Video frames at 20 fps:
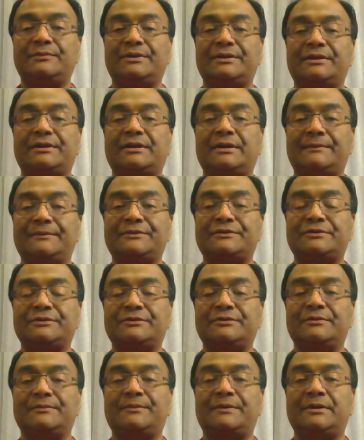when it comes
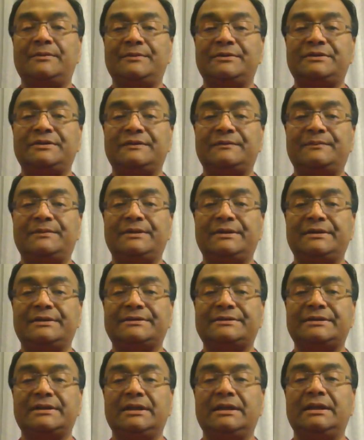to the committee of
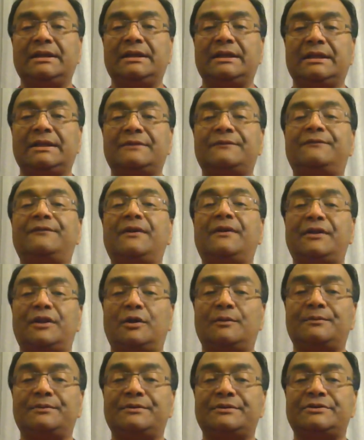peers, is very
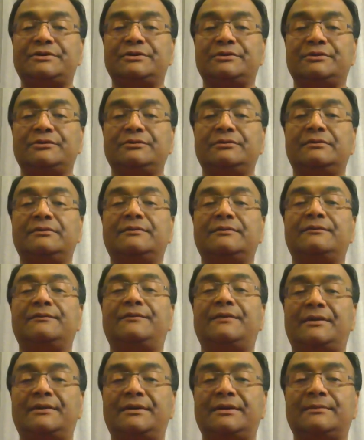open to
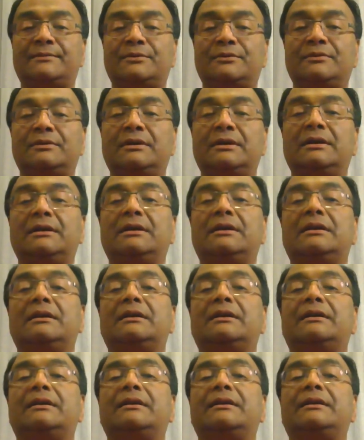variable
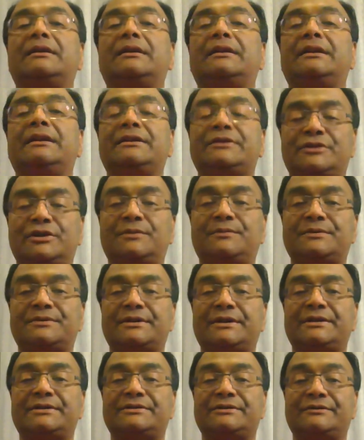
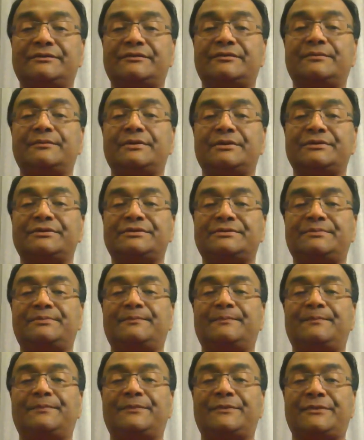interpretations from those
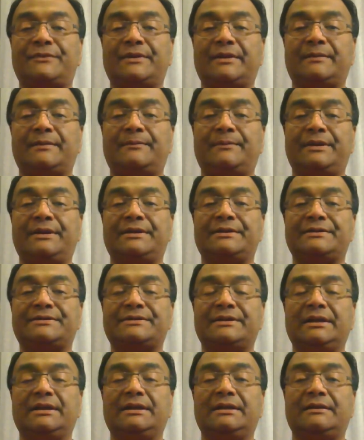
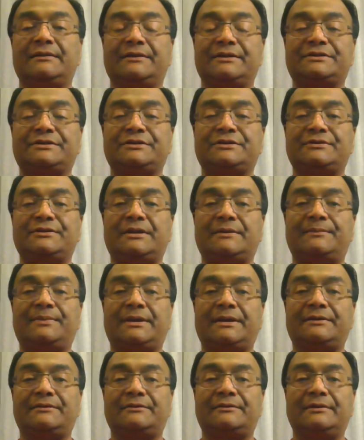peers that sit on that
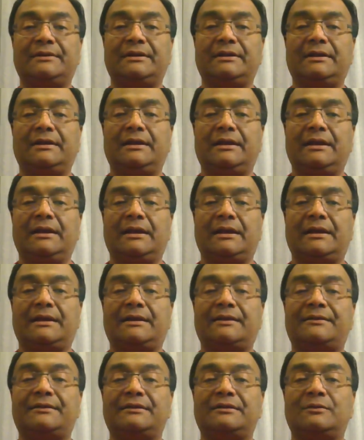panel.
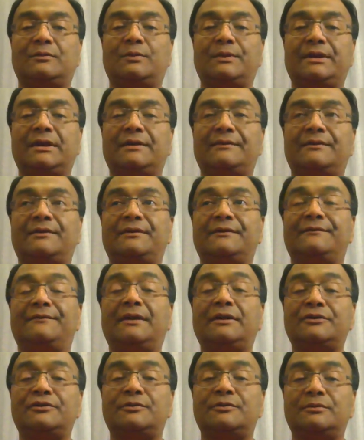And I think that we are very
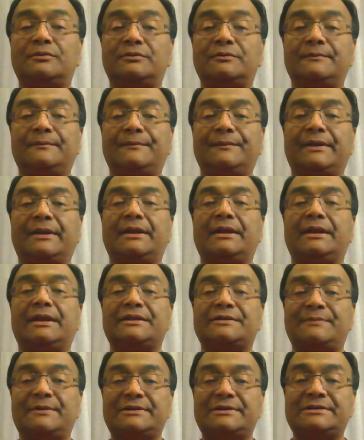vulnerable,
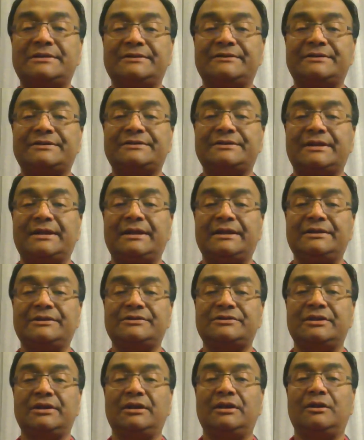especially in this
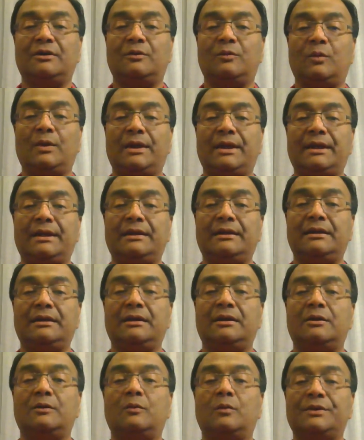age where
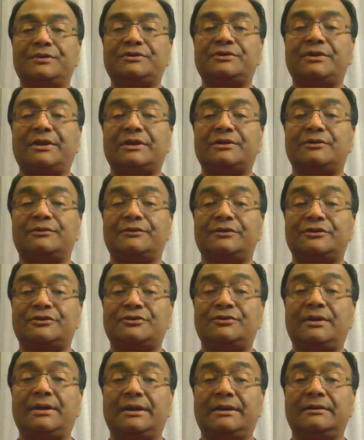once you get on the
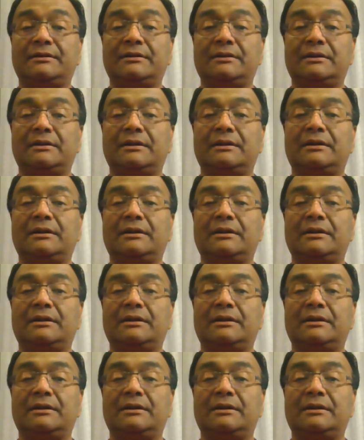train,